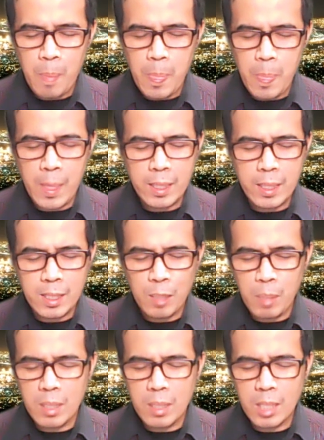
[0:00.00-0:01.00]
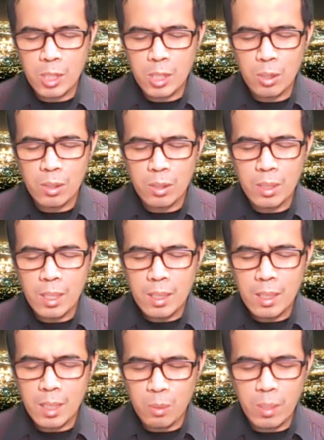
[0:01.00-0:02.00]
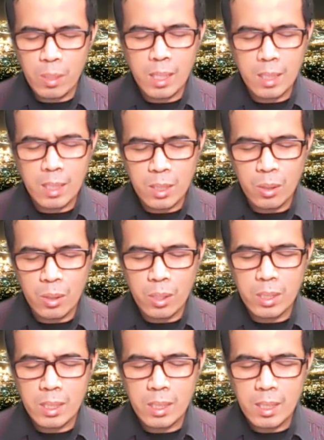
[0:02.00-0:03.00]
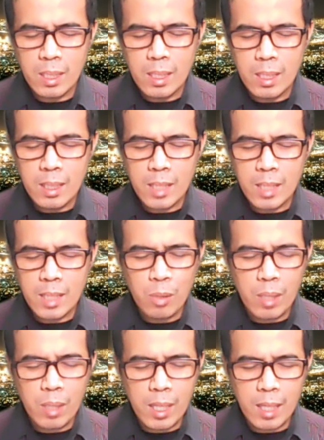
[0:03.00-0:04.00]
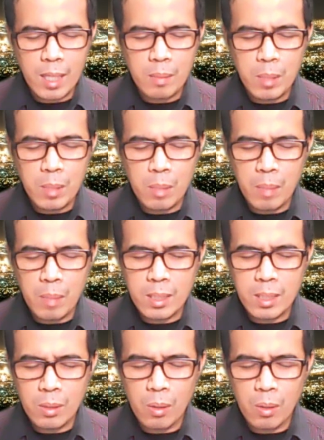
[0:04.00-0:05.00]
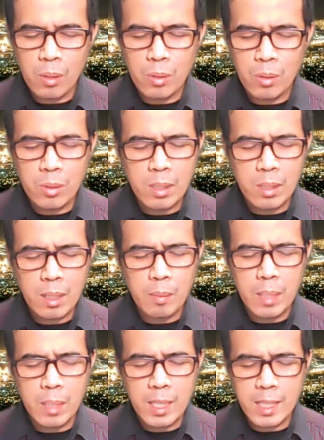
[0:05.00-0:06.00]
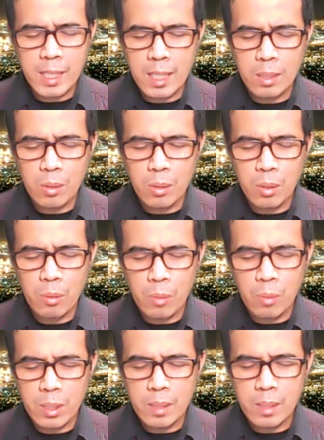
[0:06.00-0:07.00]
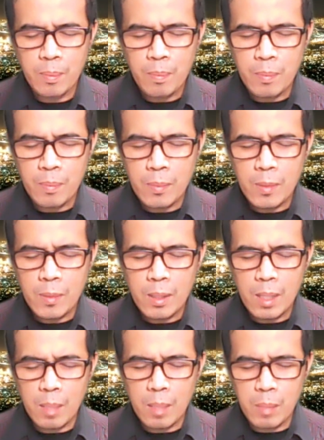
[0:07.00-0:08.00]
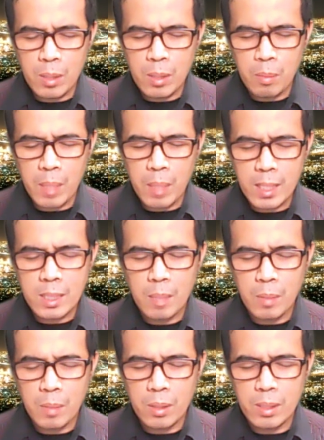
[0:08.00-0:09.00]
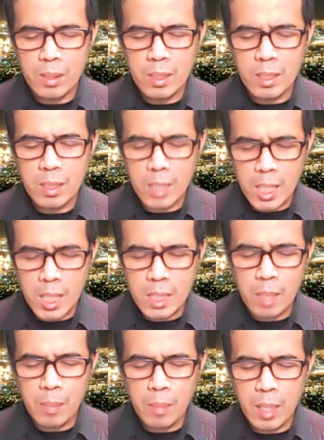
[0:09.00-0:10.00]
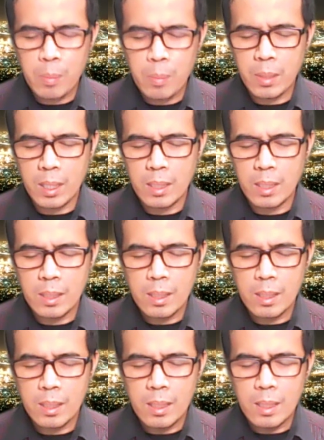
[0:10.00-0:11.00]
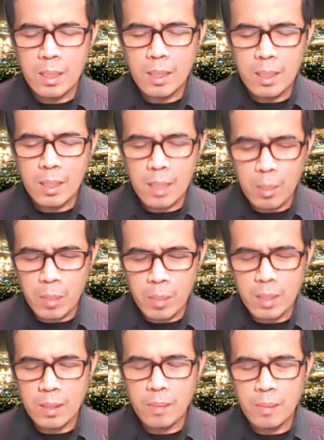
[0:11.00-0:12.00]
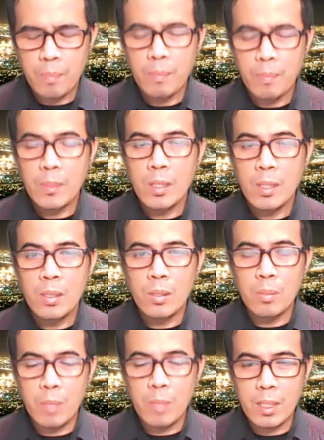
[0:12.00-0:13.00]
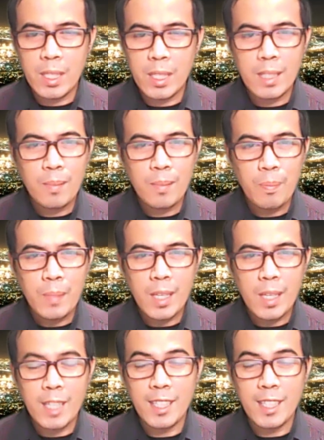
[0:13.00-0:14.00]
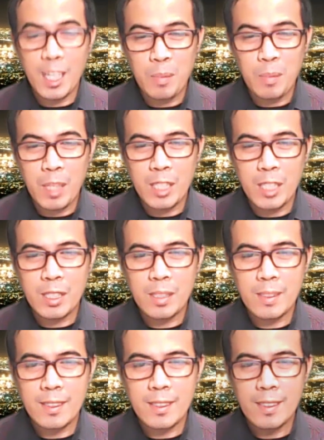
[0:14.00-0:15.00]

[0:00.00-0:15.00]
And that is the main reason that we can rejoice. Thank you again. May you bless all those who have listened to your word. And may you bless them, Lord. In Jesus' name I pray. Amen. Good morning and God bless.